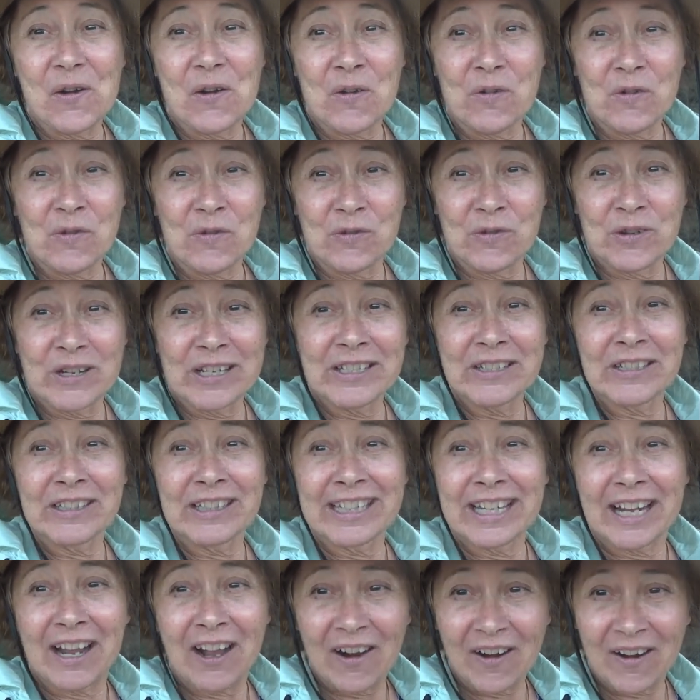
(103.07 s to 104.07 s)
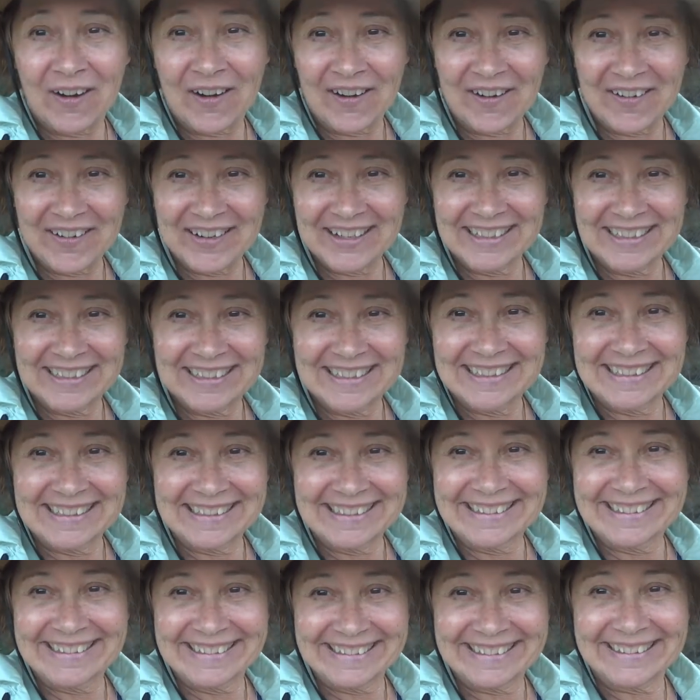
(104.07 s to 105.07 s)
really hard.
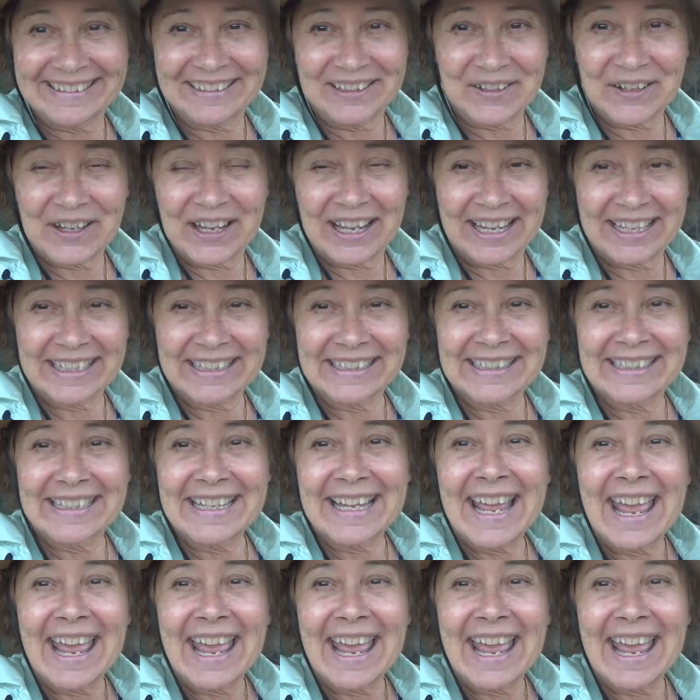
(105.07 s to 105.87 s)
Okay?